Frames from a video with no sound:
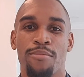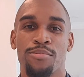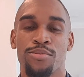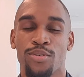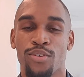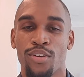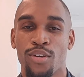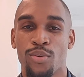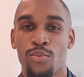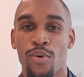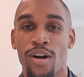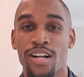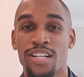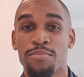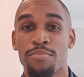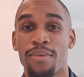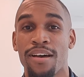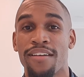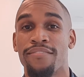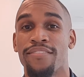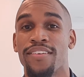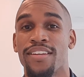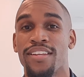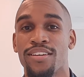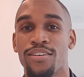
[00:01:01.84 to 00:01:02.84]
so you can watch my
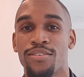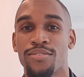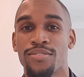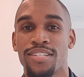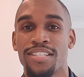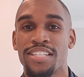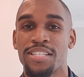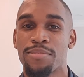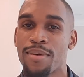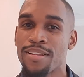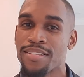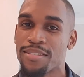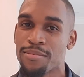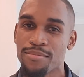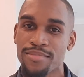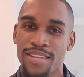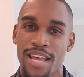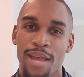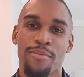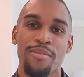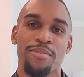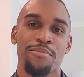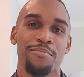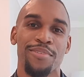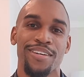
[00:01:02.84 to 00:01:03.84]
videos and spend some time
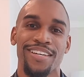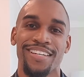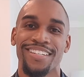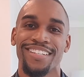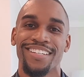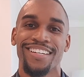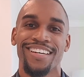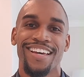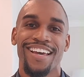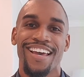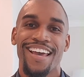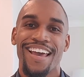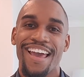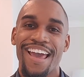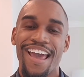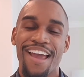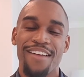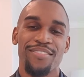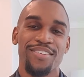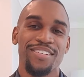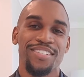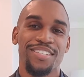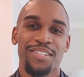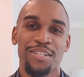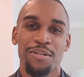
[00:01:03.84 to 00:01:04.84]
with me every
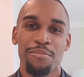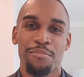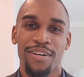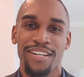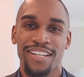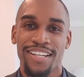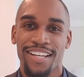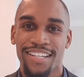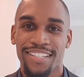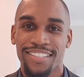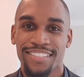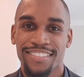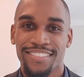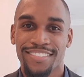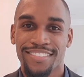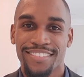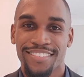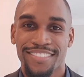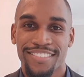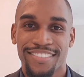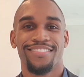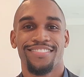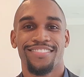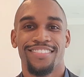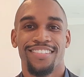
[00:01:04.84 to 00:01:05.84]
single Monday.
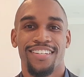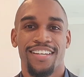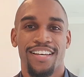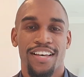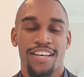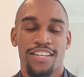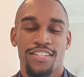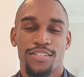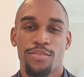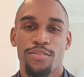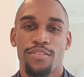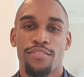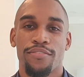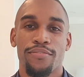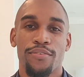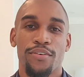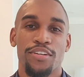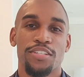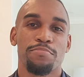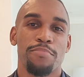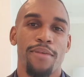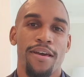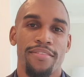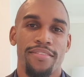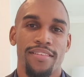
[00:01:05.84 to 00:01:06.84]
So the first
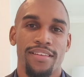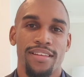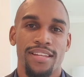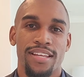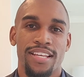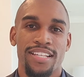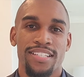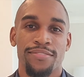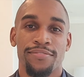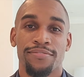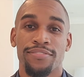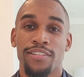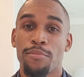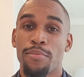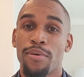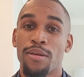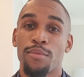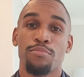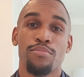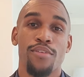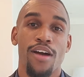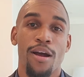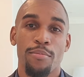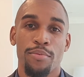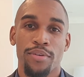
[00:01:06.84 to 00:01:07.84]
method is flipping
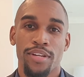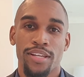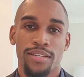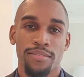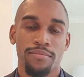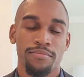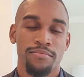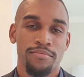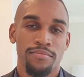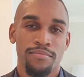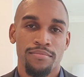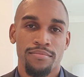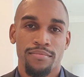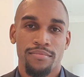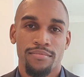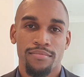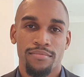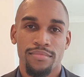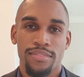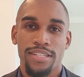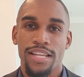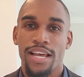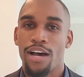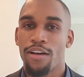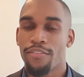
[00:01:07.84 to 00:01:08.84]
property.
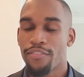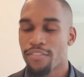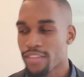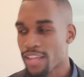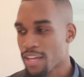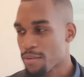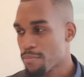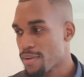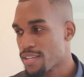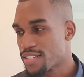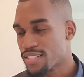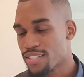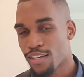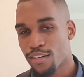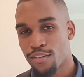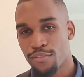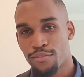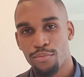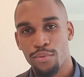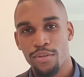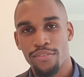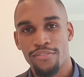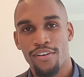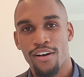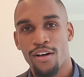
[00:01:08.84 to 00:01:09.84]
Now, if you're like myself,
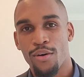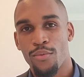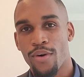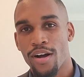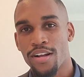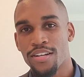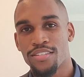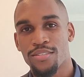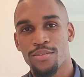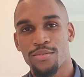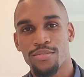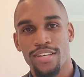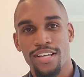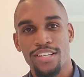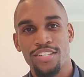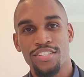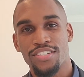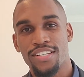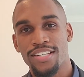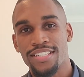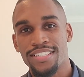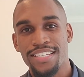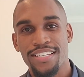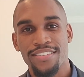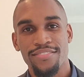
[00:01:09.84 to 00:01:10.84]
we've all watched those
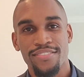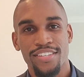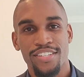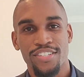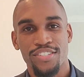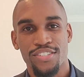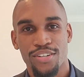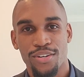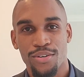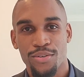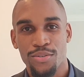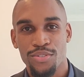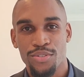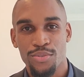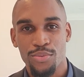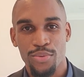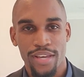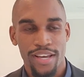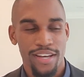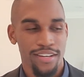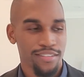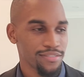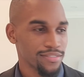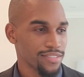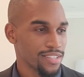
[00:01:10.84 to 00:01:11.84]
HGTV shows. We
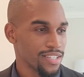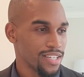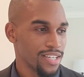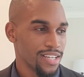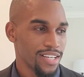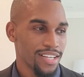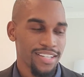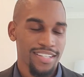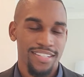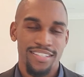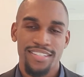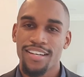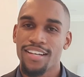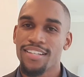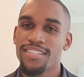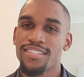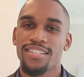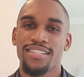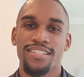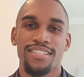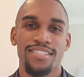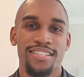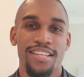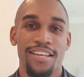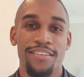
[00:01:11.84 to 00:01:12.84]
have
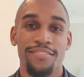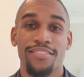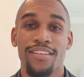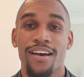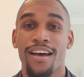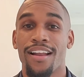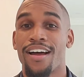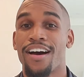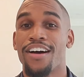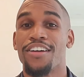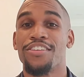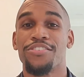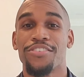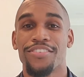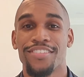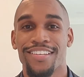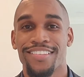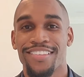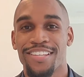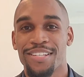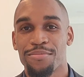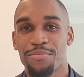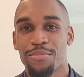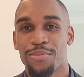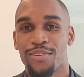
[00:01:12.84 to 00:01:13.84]
dozens, if not hundreds at
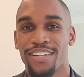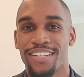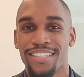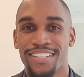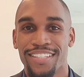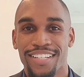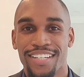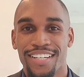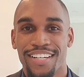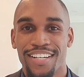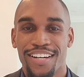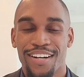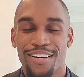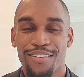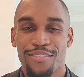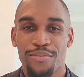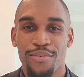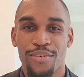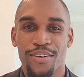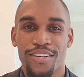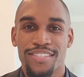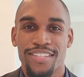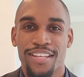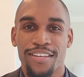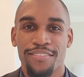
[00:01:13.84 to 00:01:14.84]
this point, of real
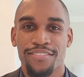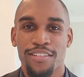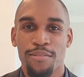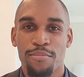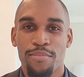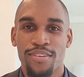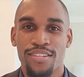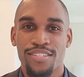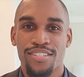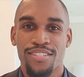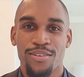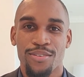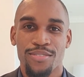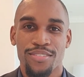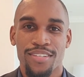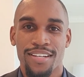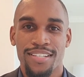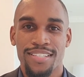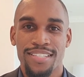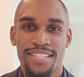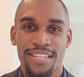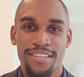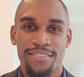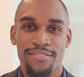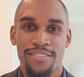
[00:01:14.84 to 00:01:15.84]
estate flipping shows on
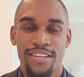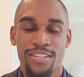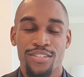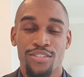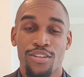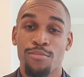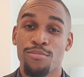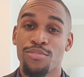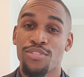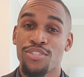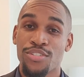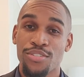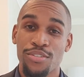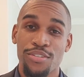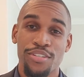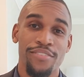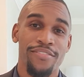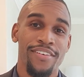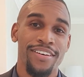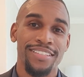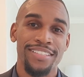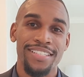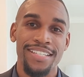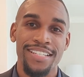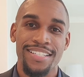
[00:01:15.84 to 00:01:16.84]
TV, so I'm sure you've
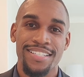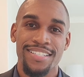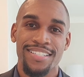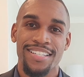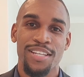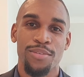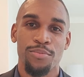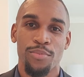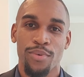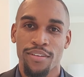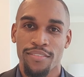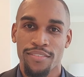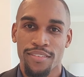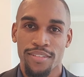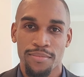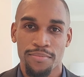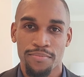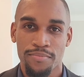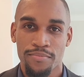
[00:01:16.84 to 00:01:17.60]
at least seen one of them.